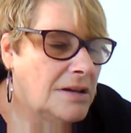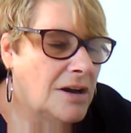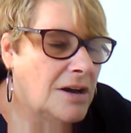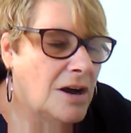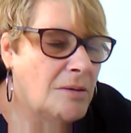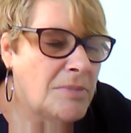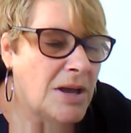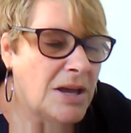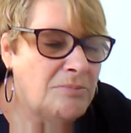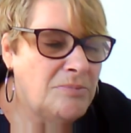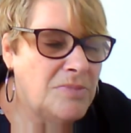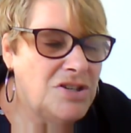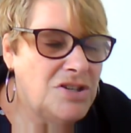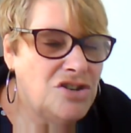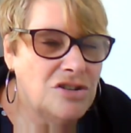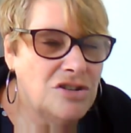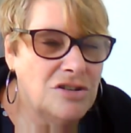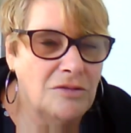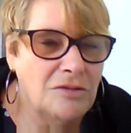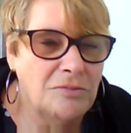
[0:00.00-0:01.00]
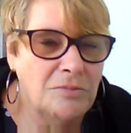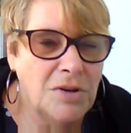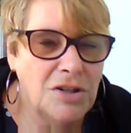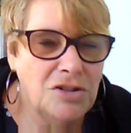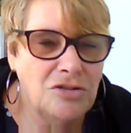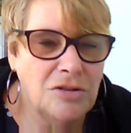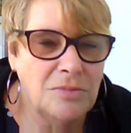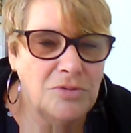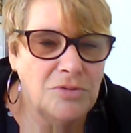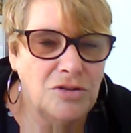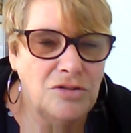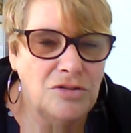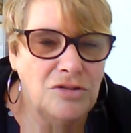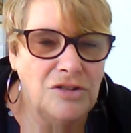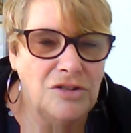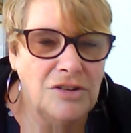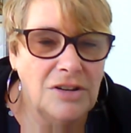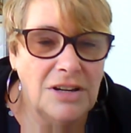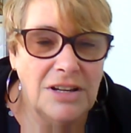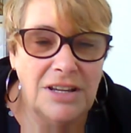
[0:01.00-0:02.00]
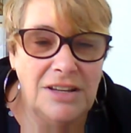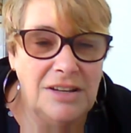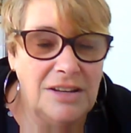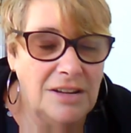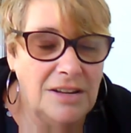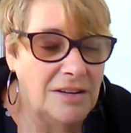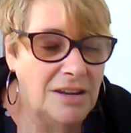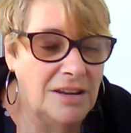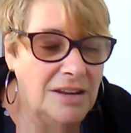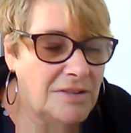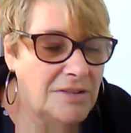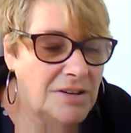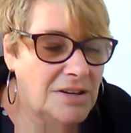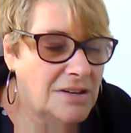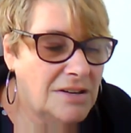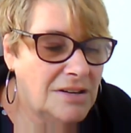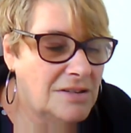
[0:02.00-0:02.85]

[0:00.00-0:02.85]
made mention of my trip to New Zealand. He never did.